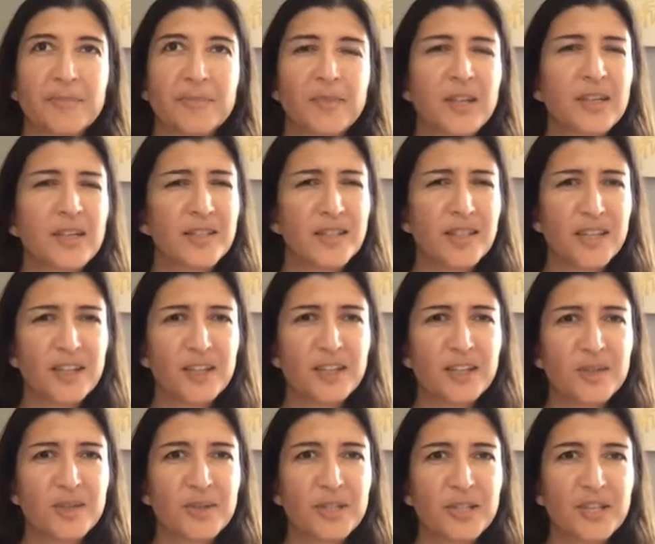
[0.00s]
is it
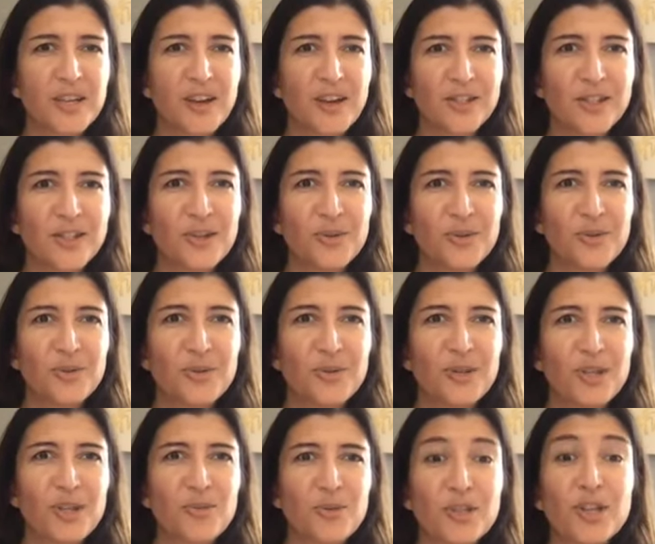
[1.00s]
Elizabeth Dialto?
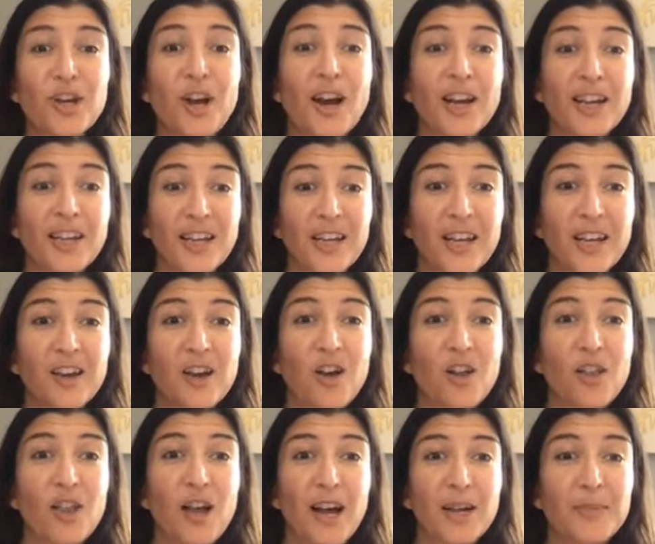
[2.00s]
You were talking a
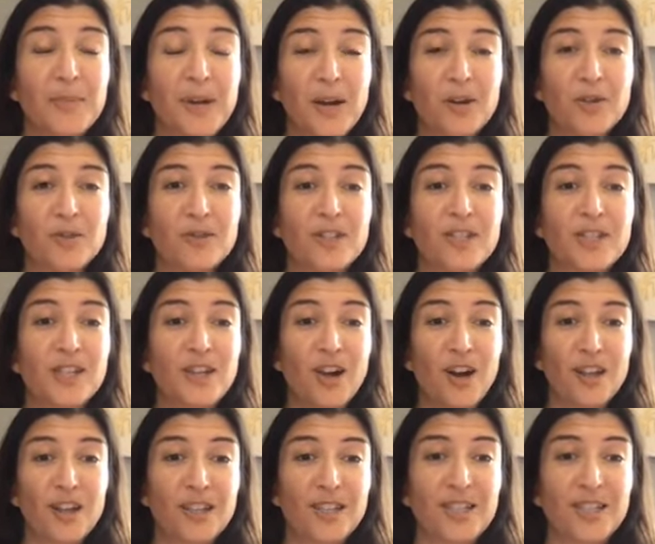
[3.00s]
lot about
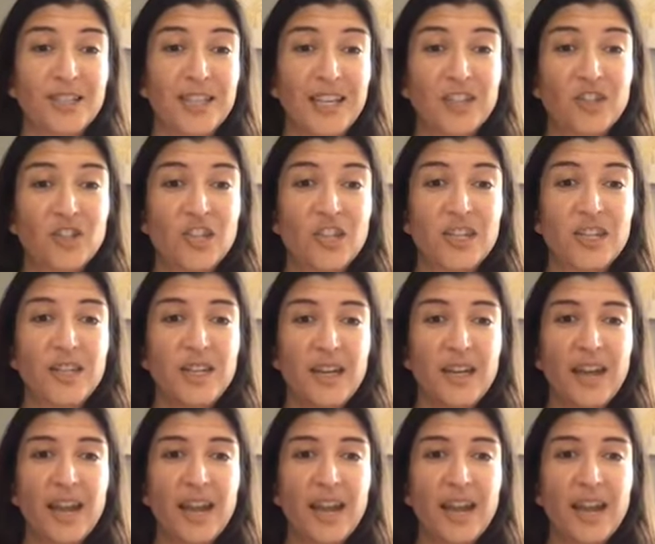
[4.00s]
decolonization